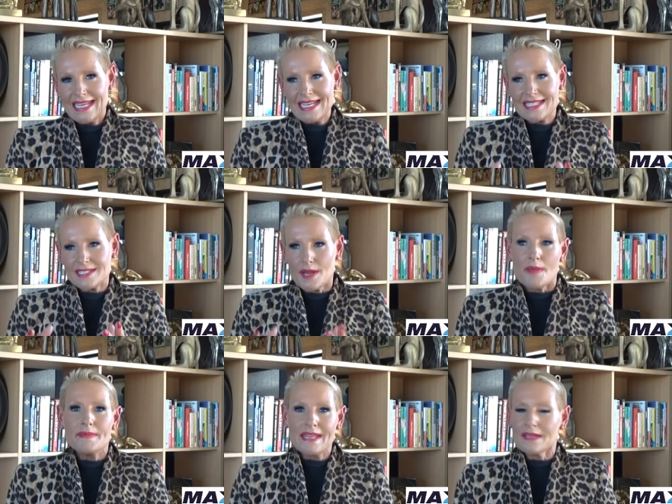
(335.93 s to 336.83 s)
is
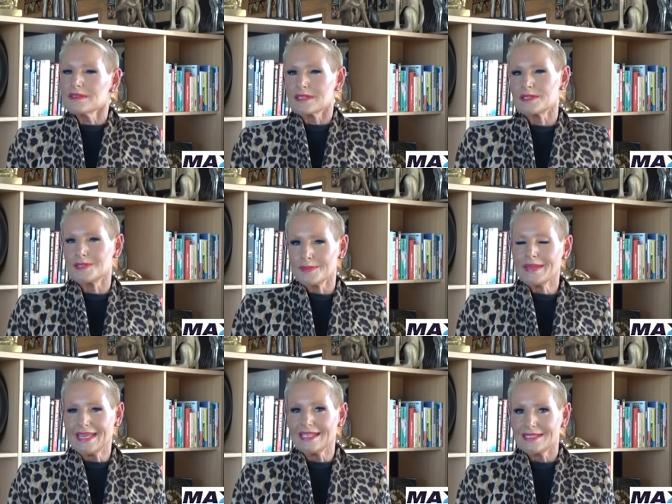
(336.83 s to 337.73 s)
nobody else is
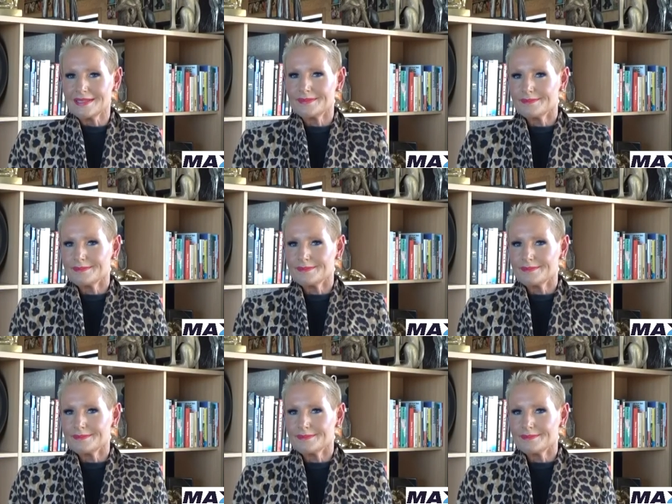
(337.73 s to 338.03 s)
doing it.